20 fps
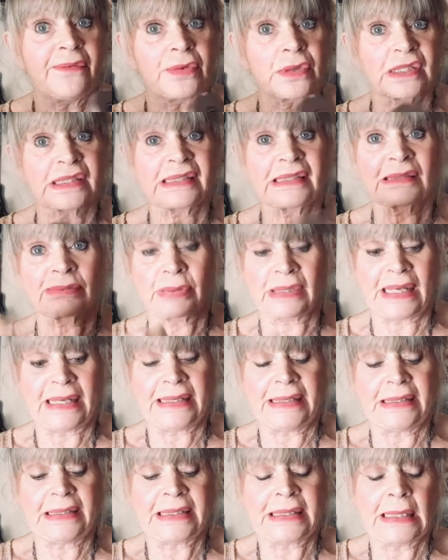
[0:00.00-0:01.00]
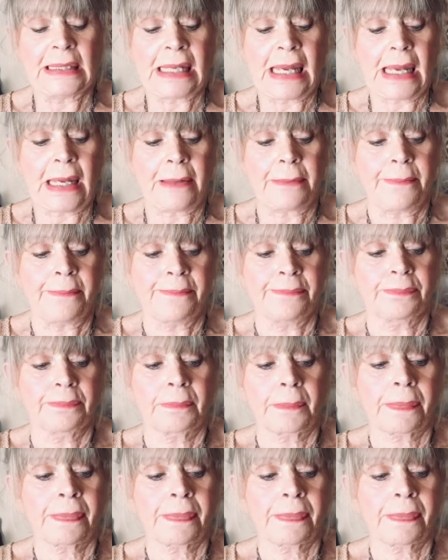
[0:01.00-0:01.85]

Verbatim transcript: versus what I did today.